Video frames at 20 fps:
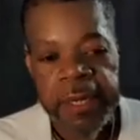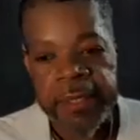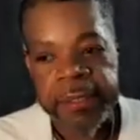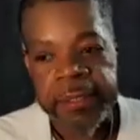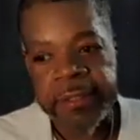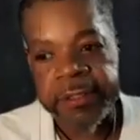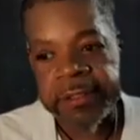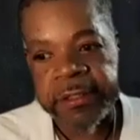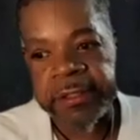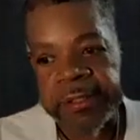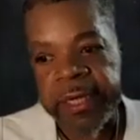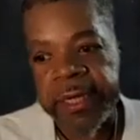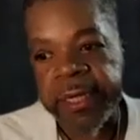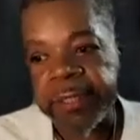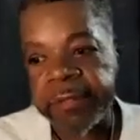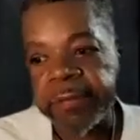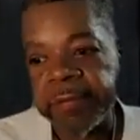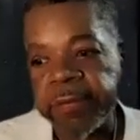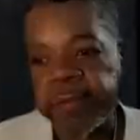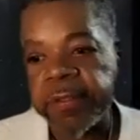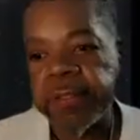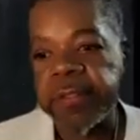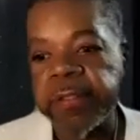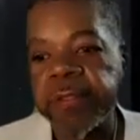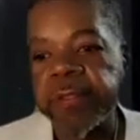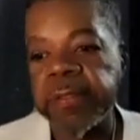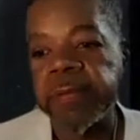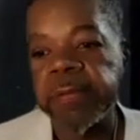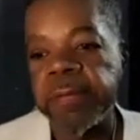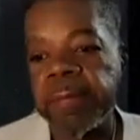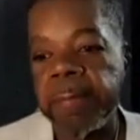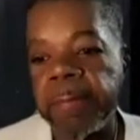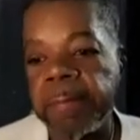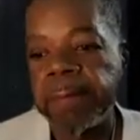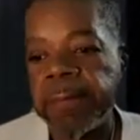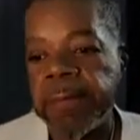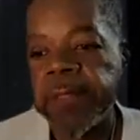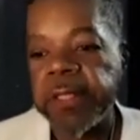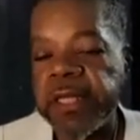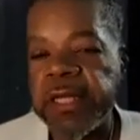And he said,
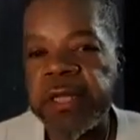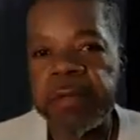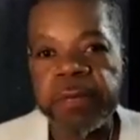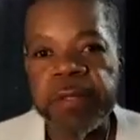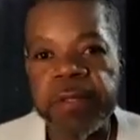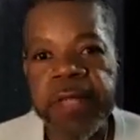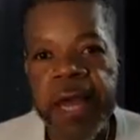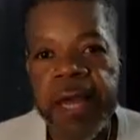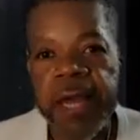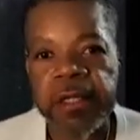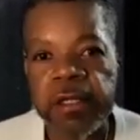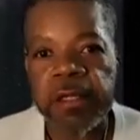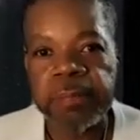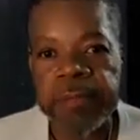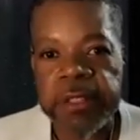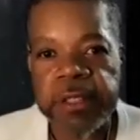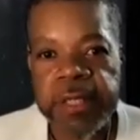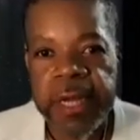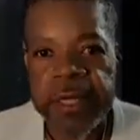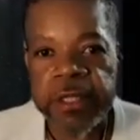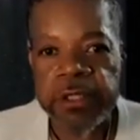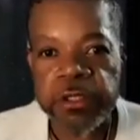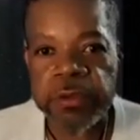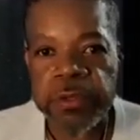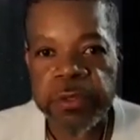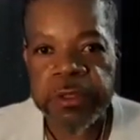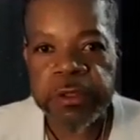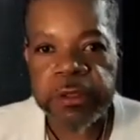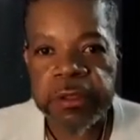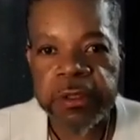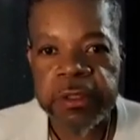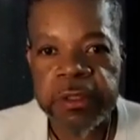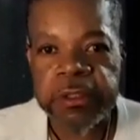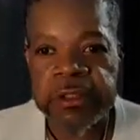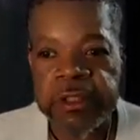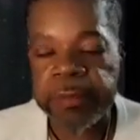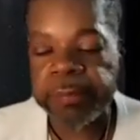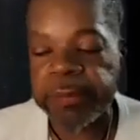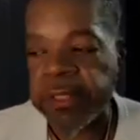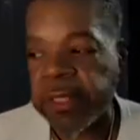even that can be dangerous.
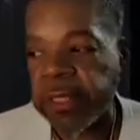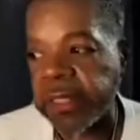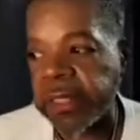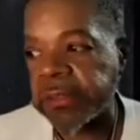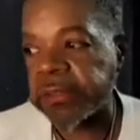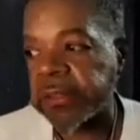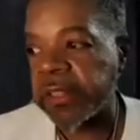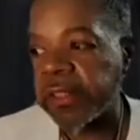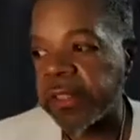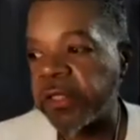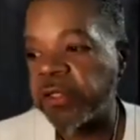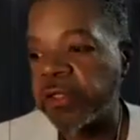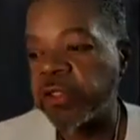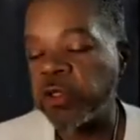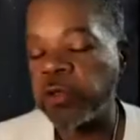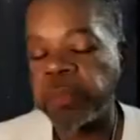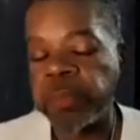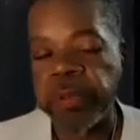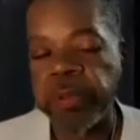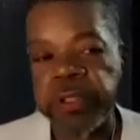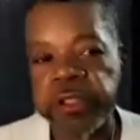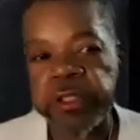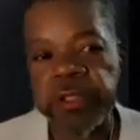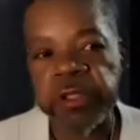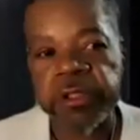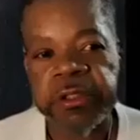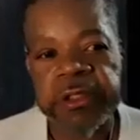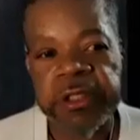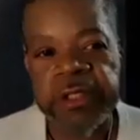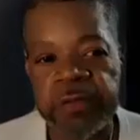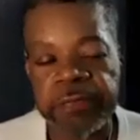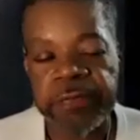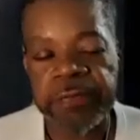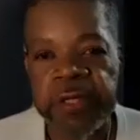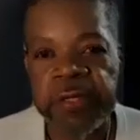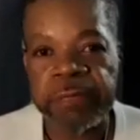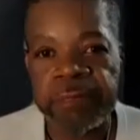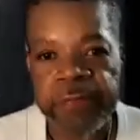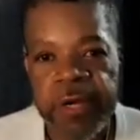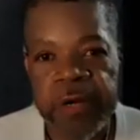He said, because you put
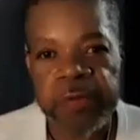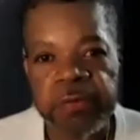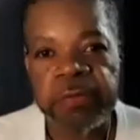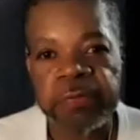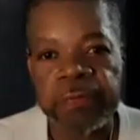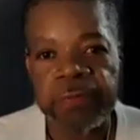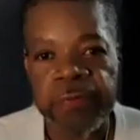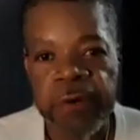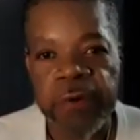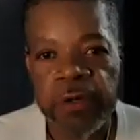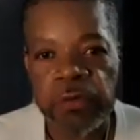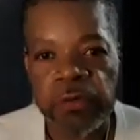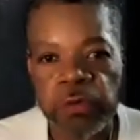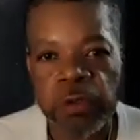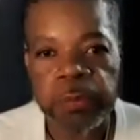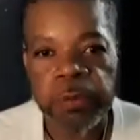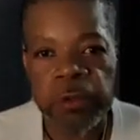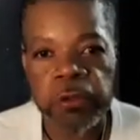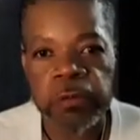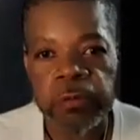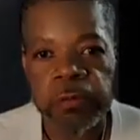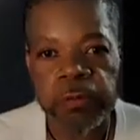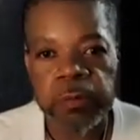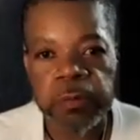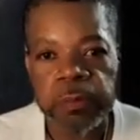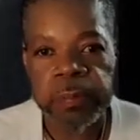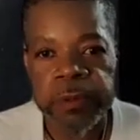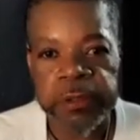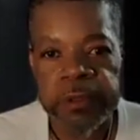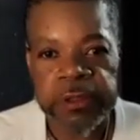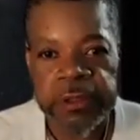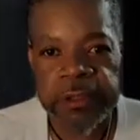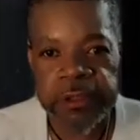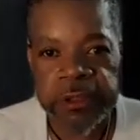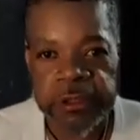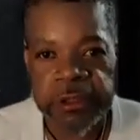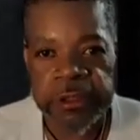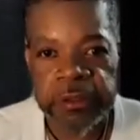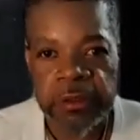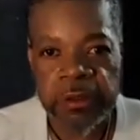yourself in a very vulnerable
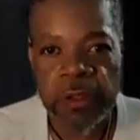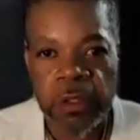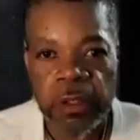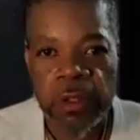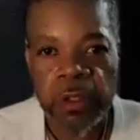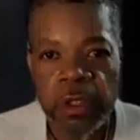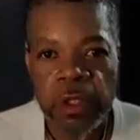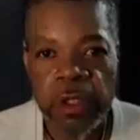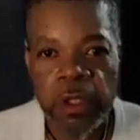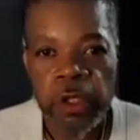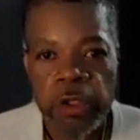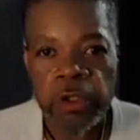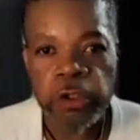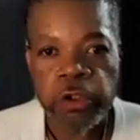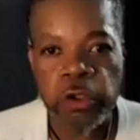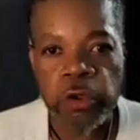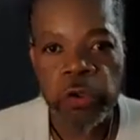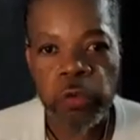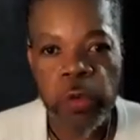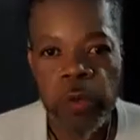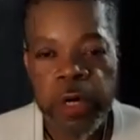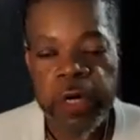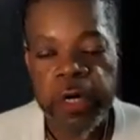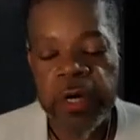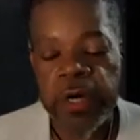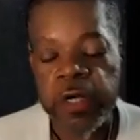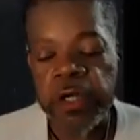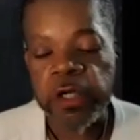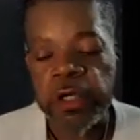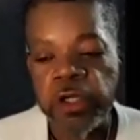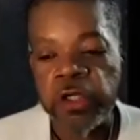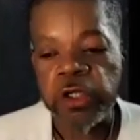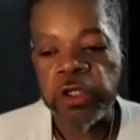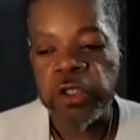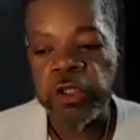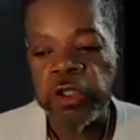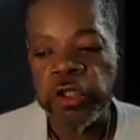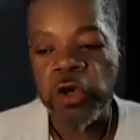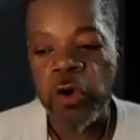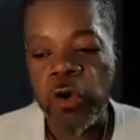position to where
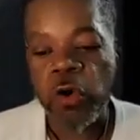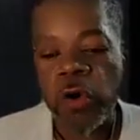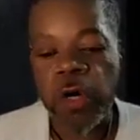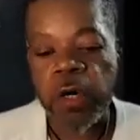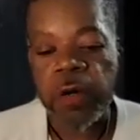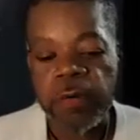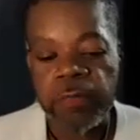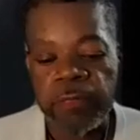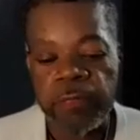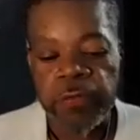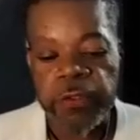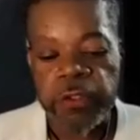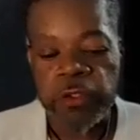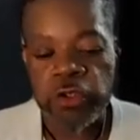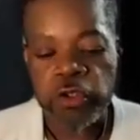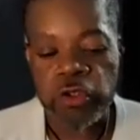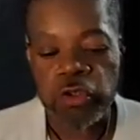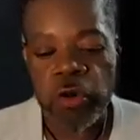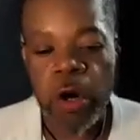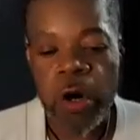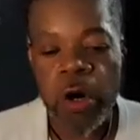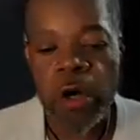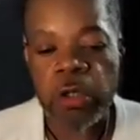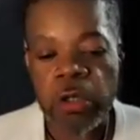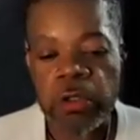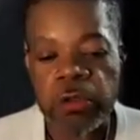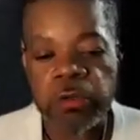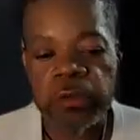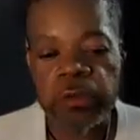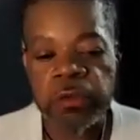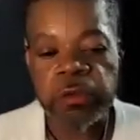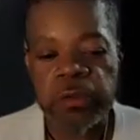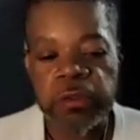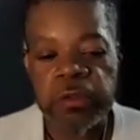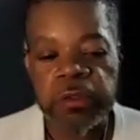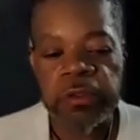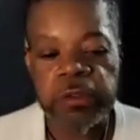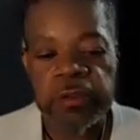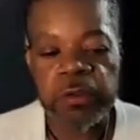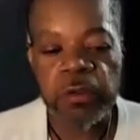your strong
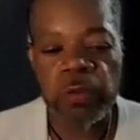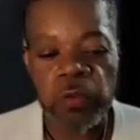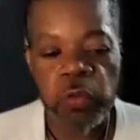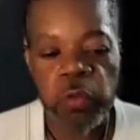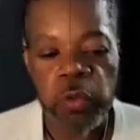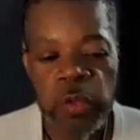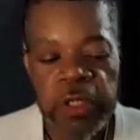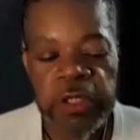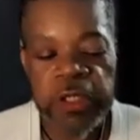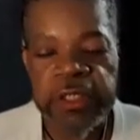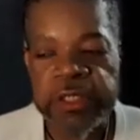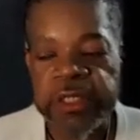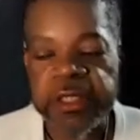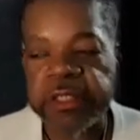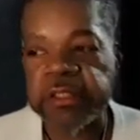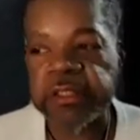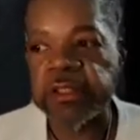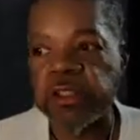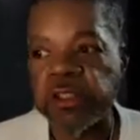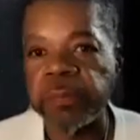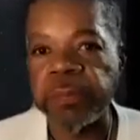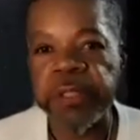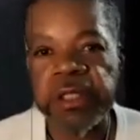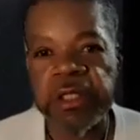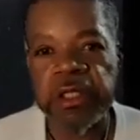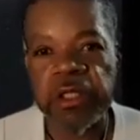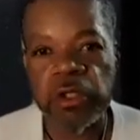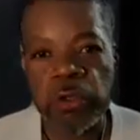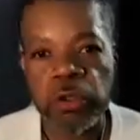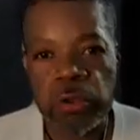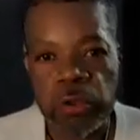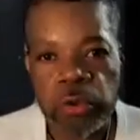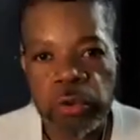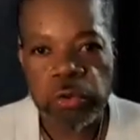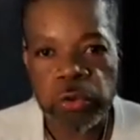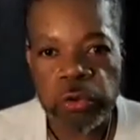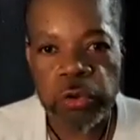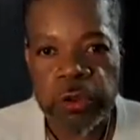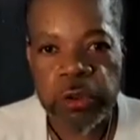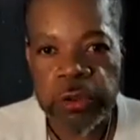willingness to be
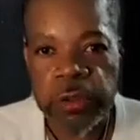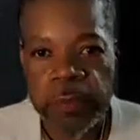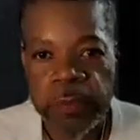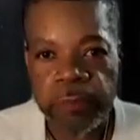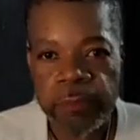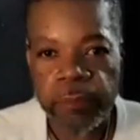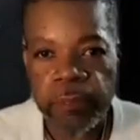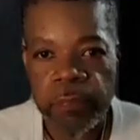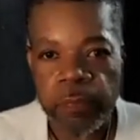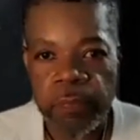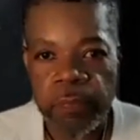used